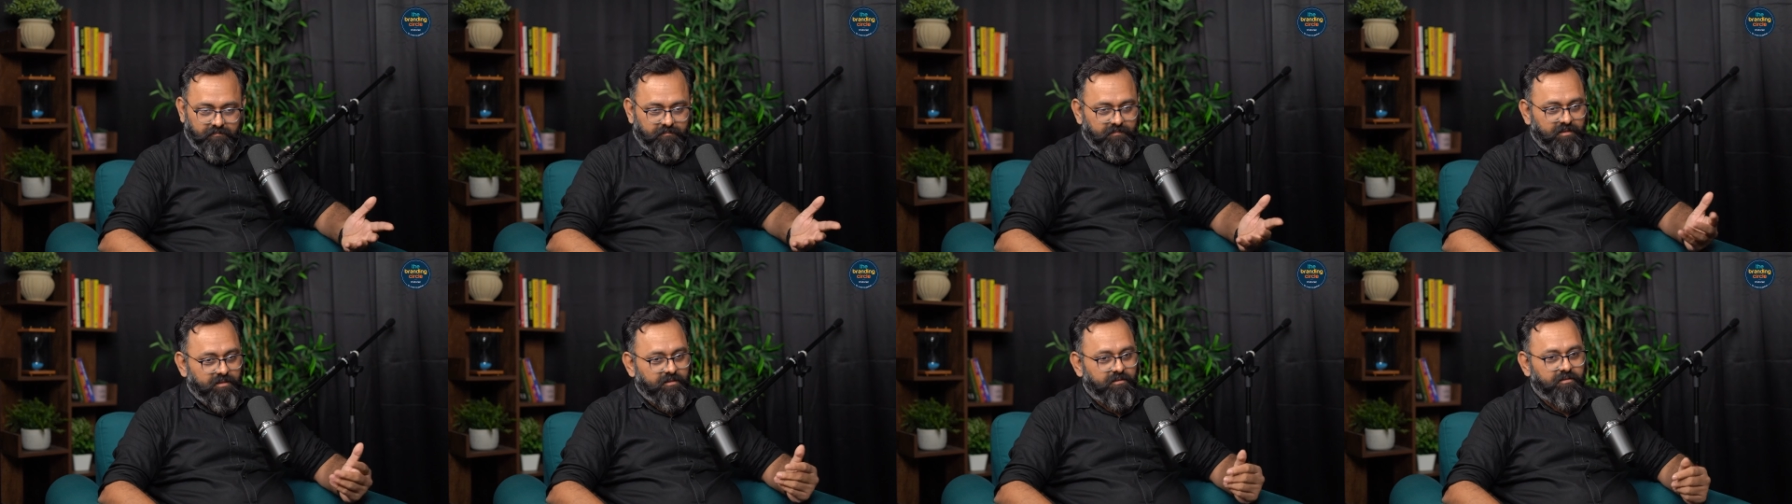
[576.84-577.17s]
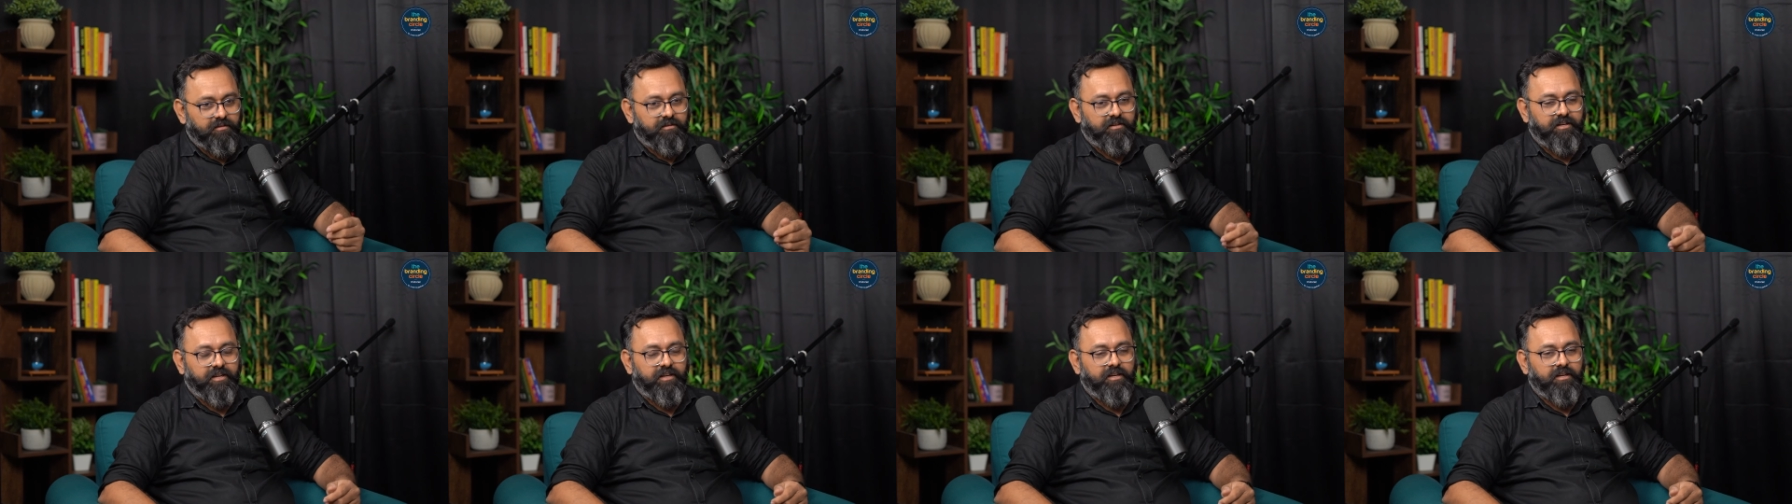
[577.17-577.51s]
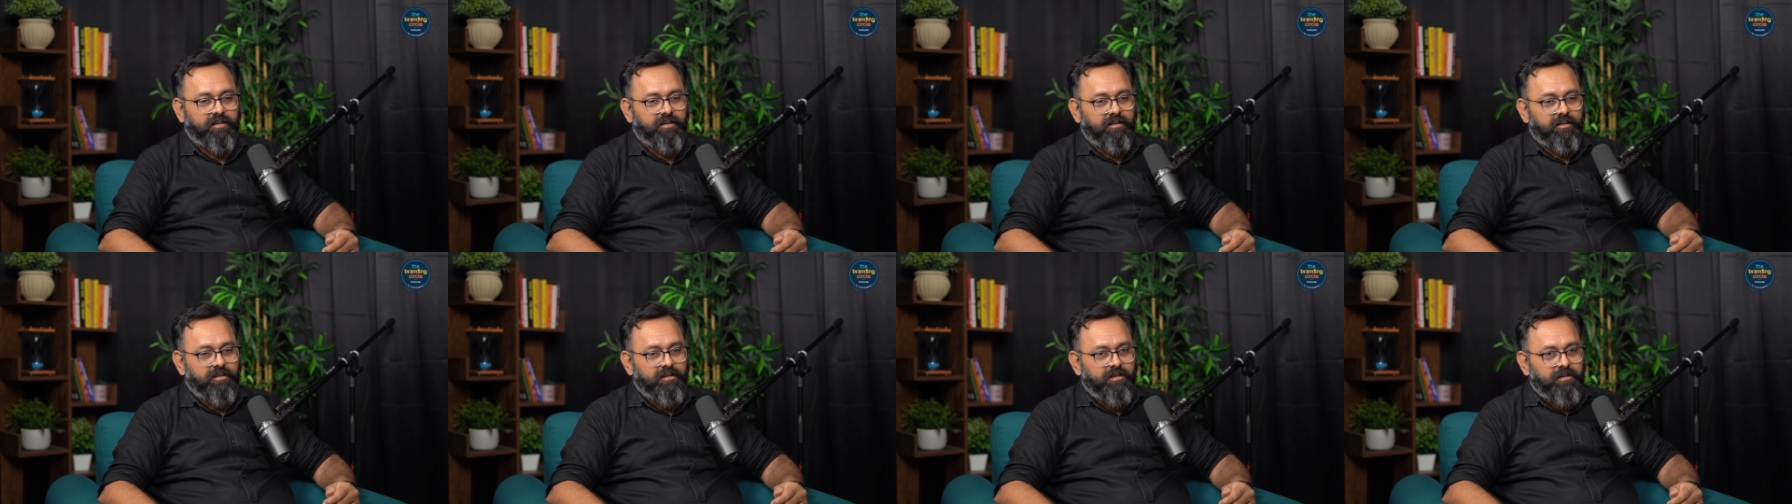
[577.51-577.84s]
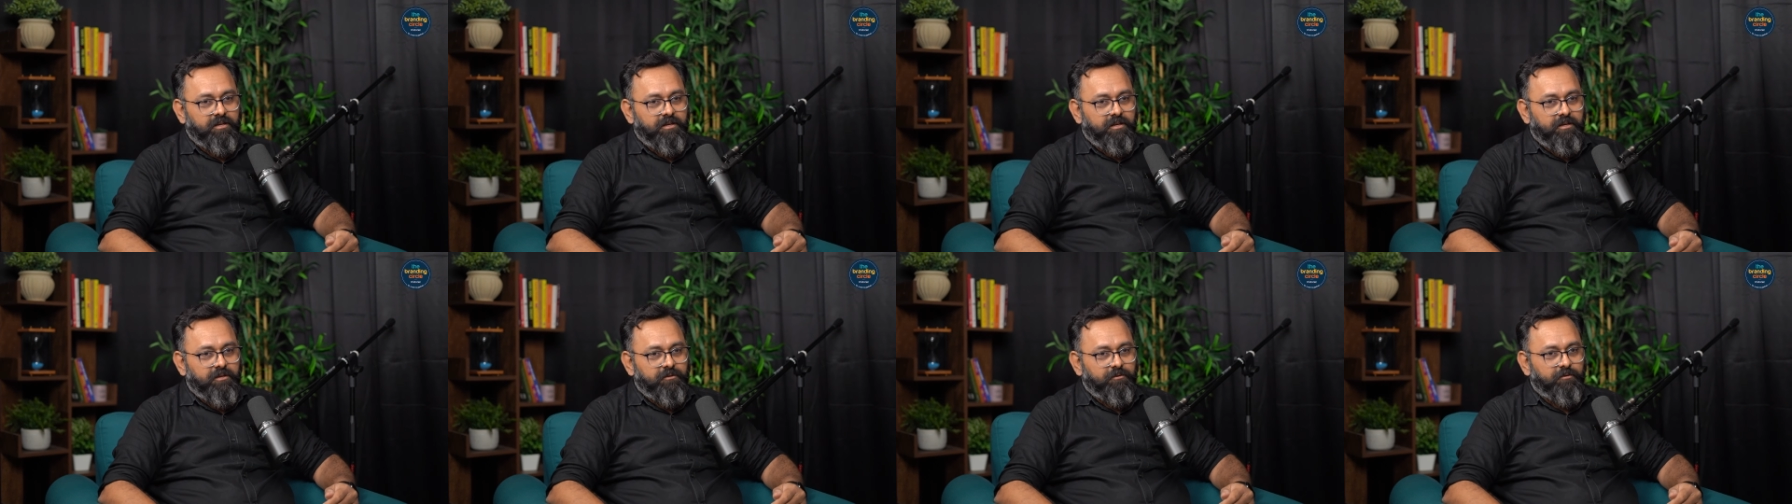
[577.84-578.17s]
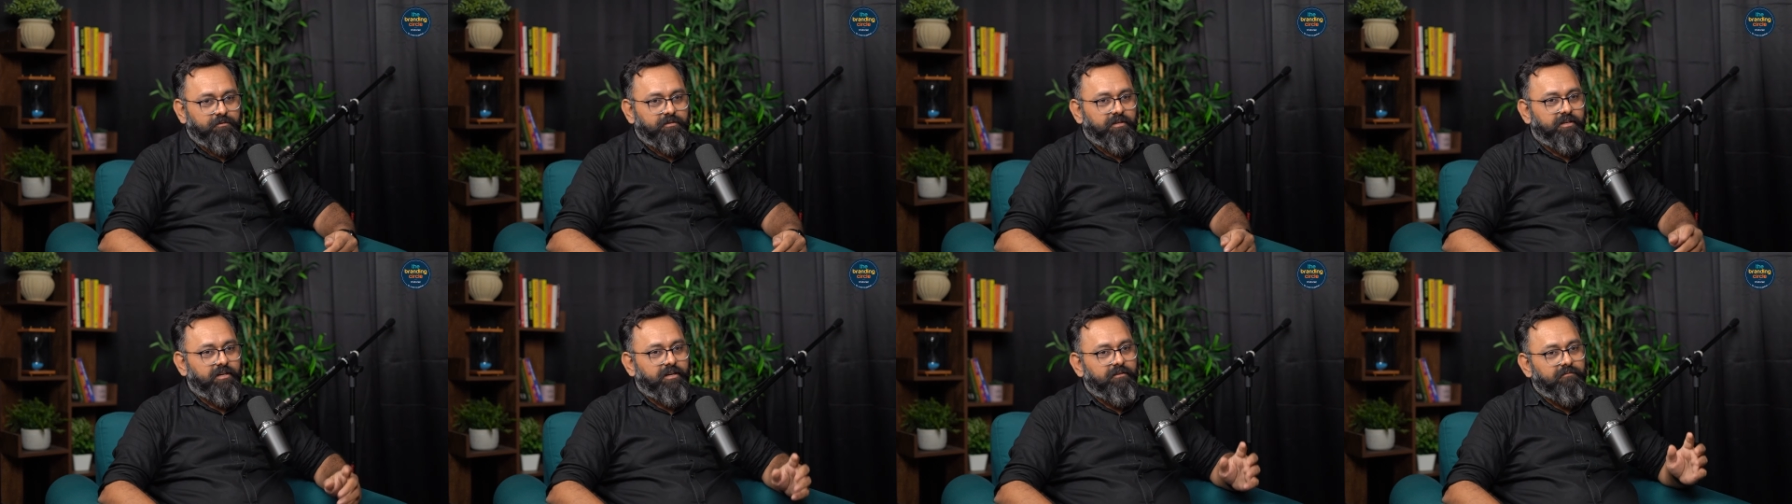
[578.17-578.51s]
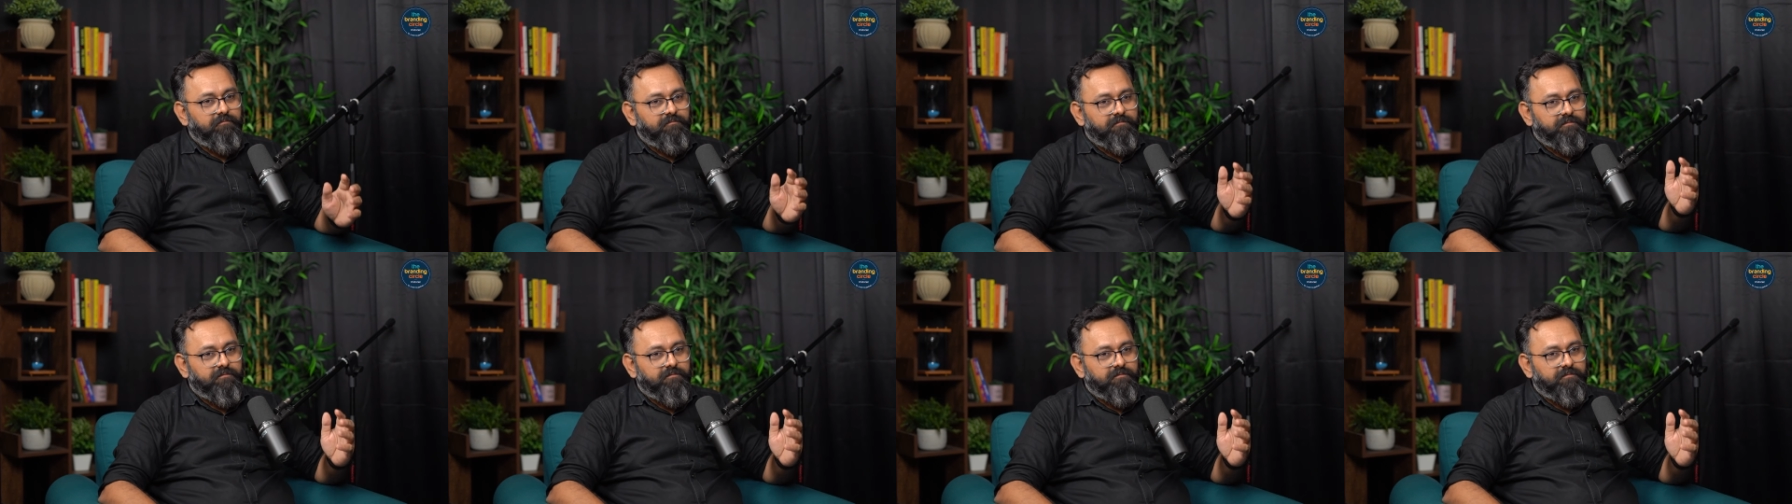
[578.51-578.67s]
Agree. So sir, if